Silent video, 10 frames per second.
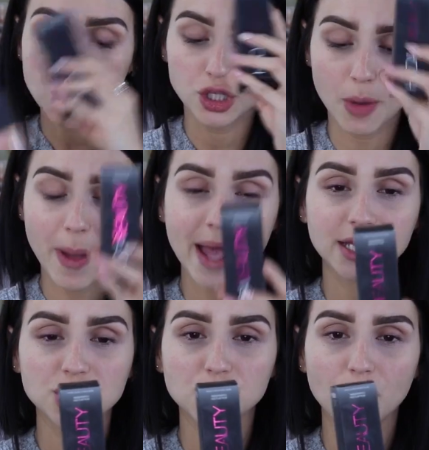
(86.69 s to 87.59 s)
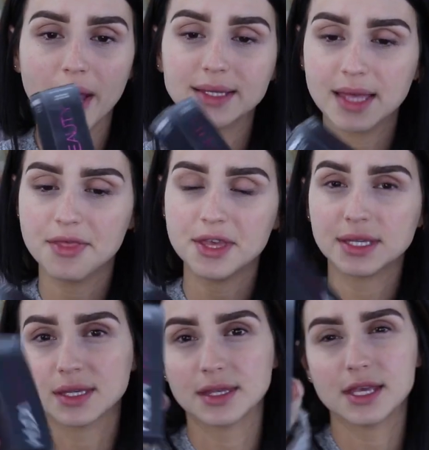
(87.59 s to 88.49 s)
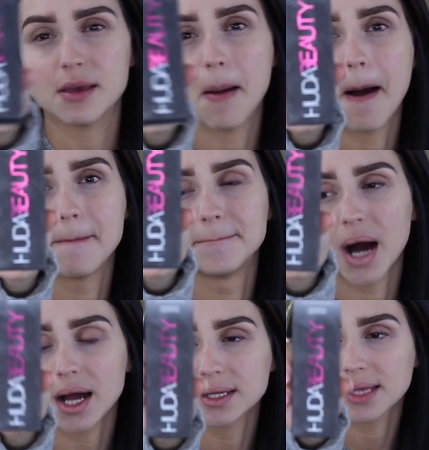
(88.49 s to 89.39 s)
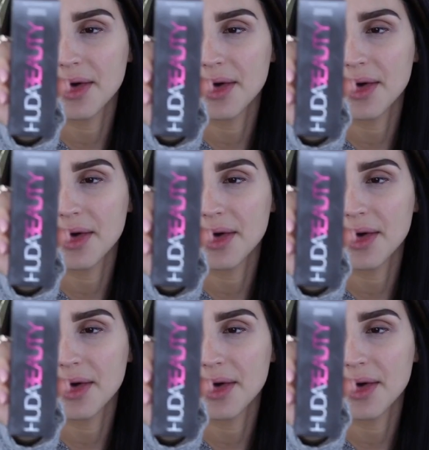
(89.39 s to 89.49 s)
So packaging wise, this is the box